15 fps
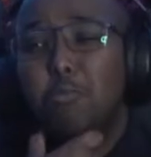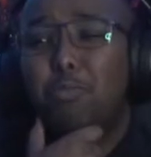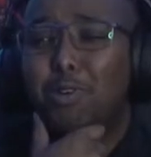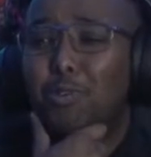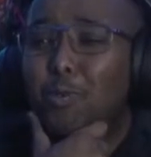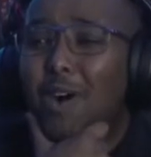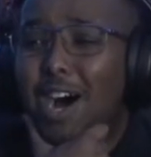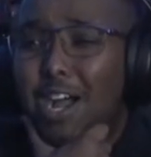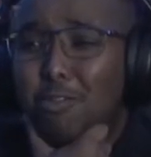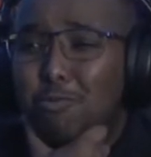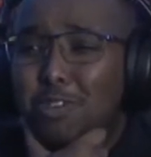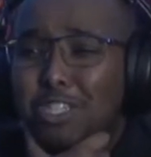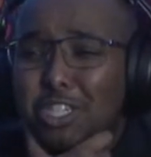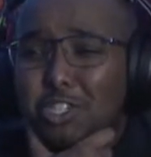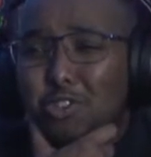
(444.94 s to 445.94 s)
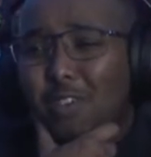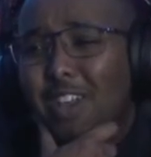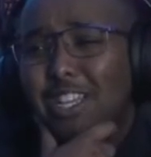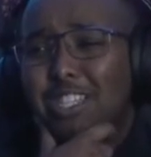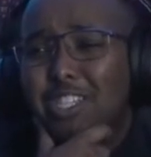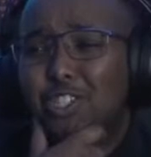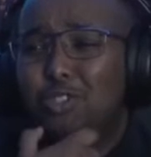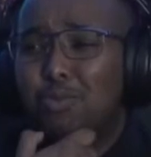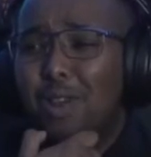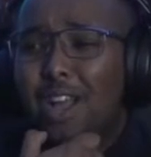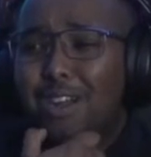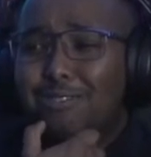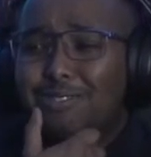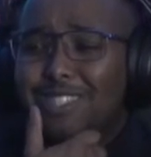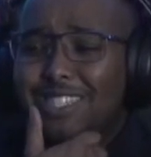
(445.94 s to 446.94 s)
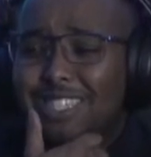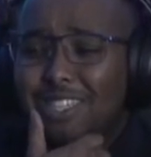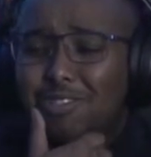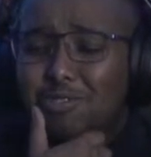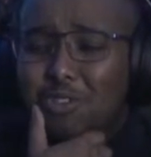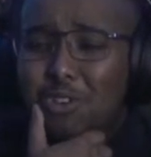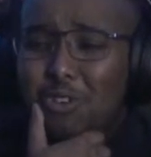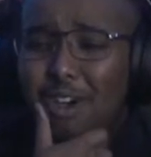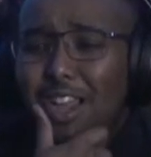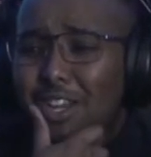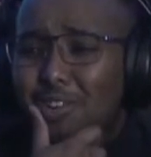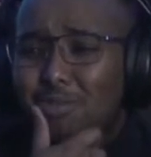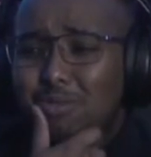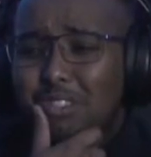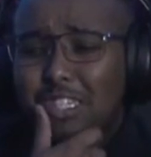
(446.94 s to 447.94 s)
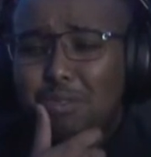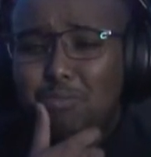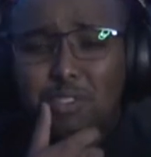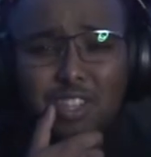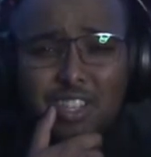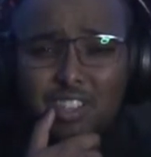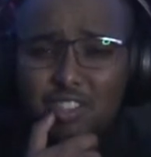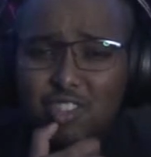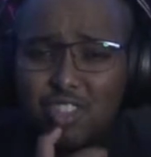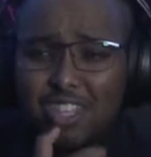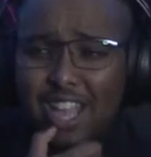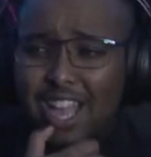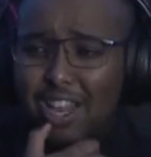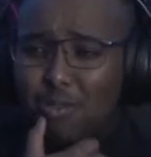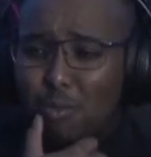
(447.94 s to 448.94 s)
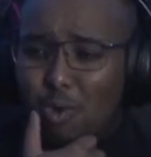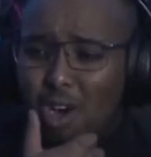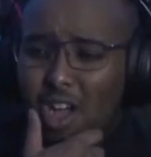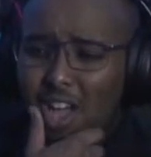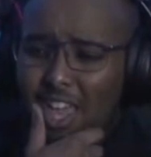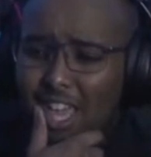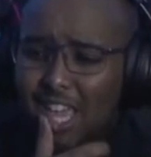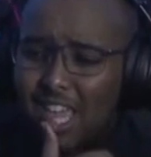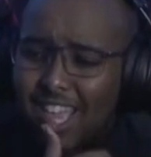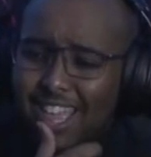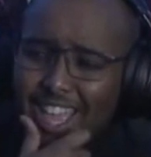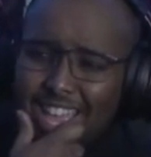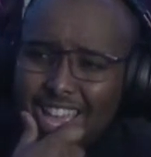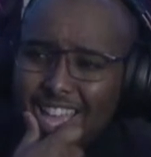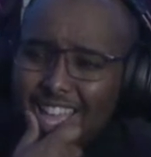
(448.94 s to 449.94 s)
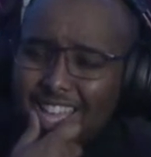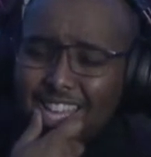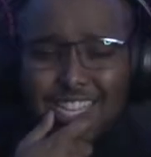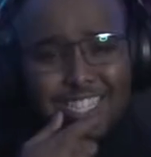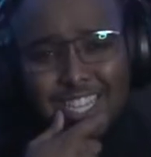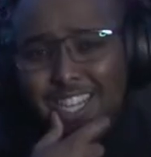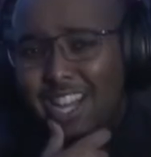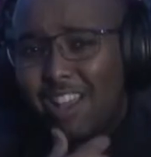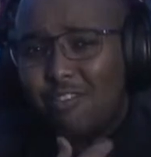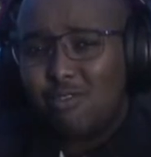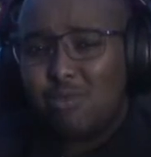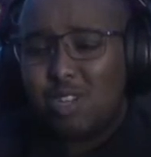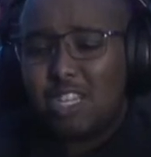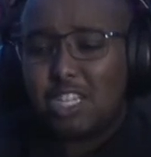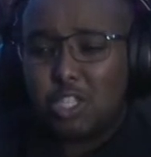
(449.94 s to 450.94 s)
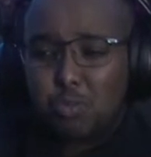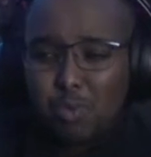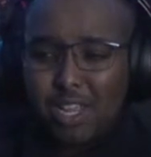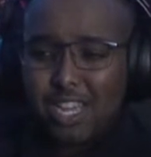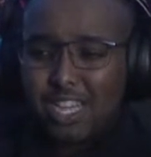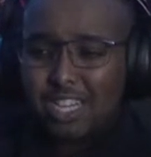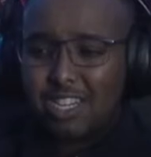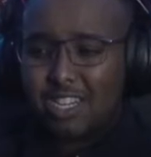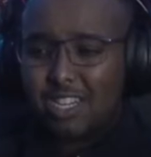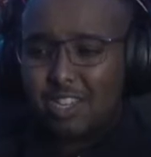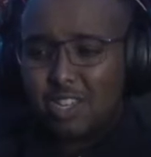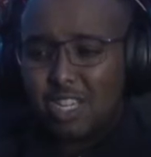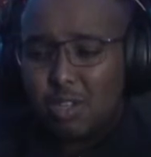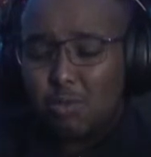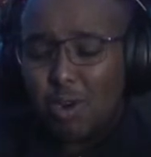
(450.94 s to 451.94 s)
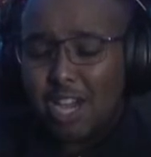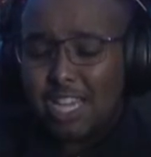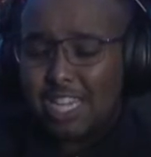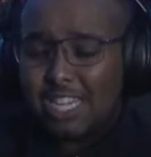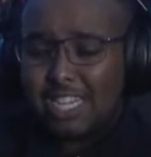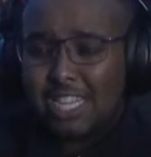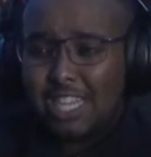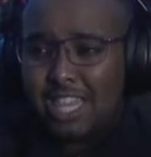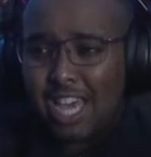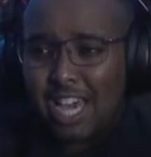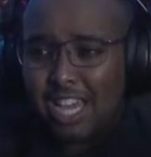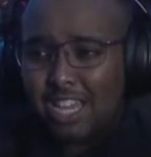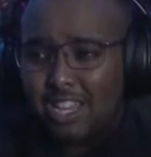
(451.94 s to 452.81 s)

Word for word: But why was he trying to drown Silco? I don't seem to understand why. Because they haven't really explained why he did that.